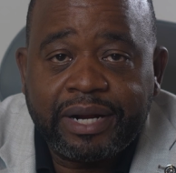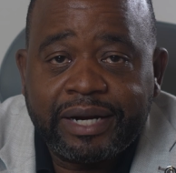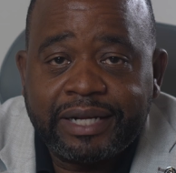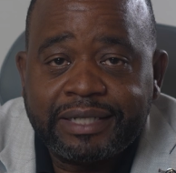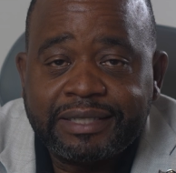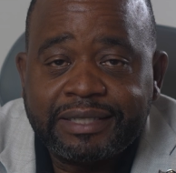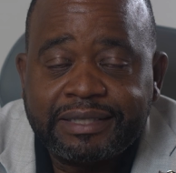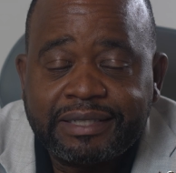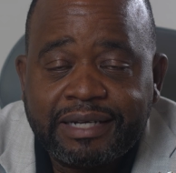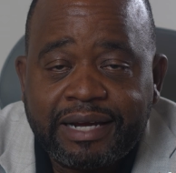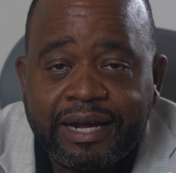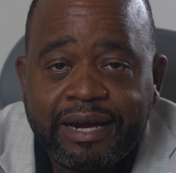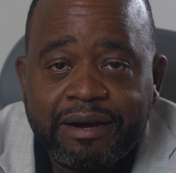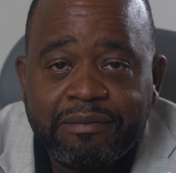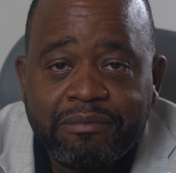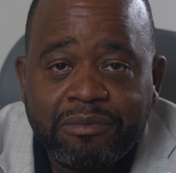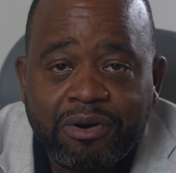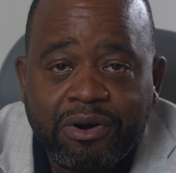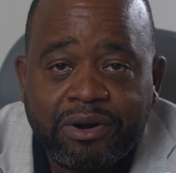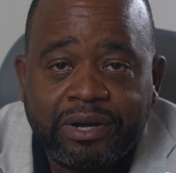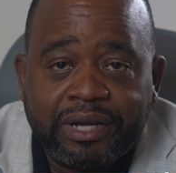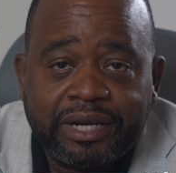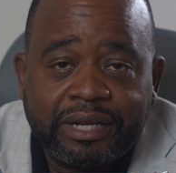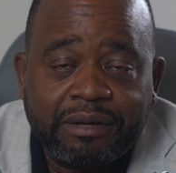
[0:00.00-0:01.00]
an entire
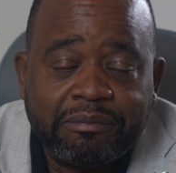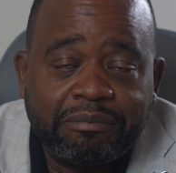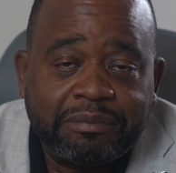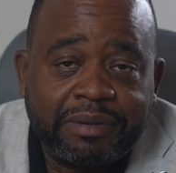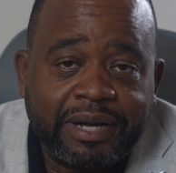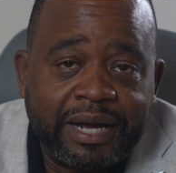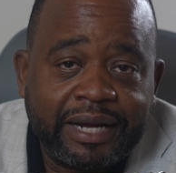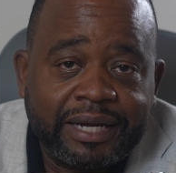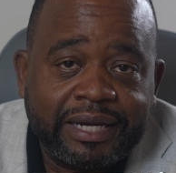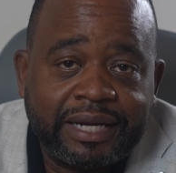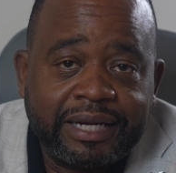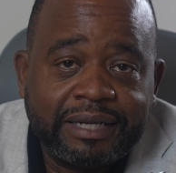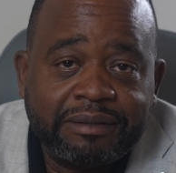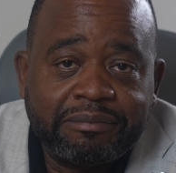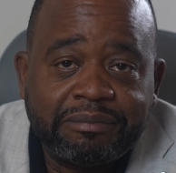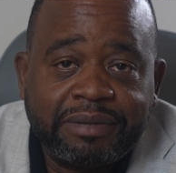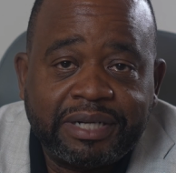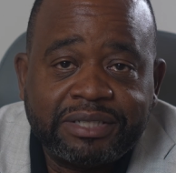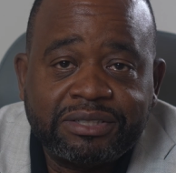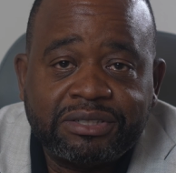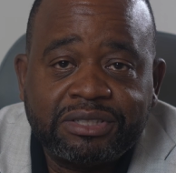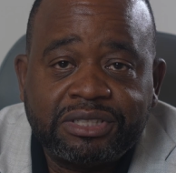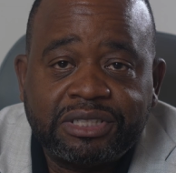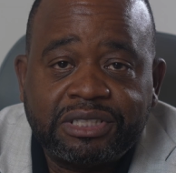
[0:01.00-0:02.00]
marketing backend
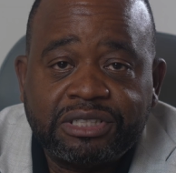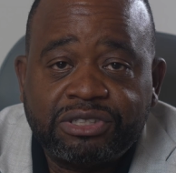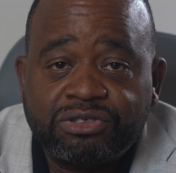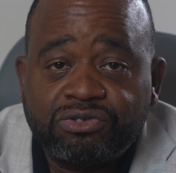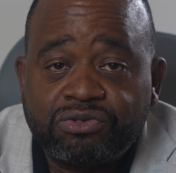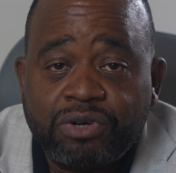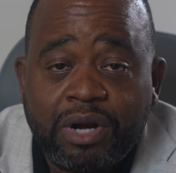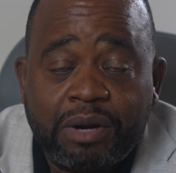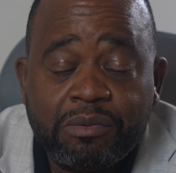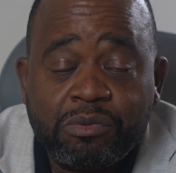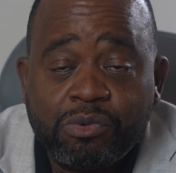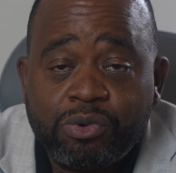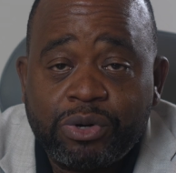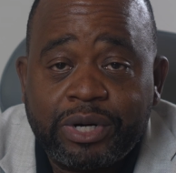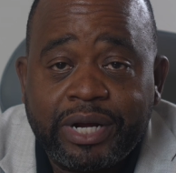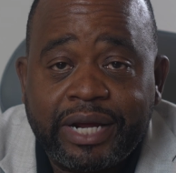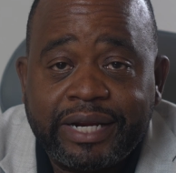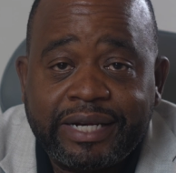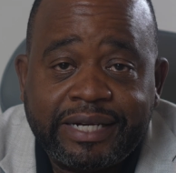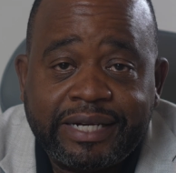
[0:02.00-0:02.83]
by just describing what I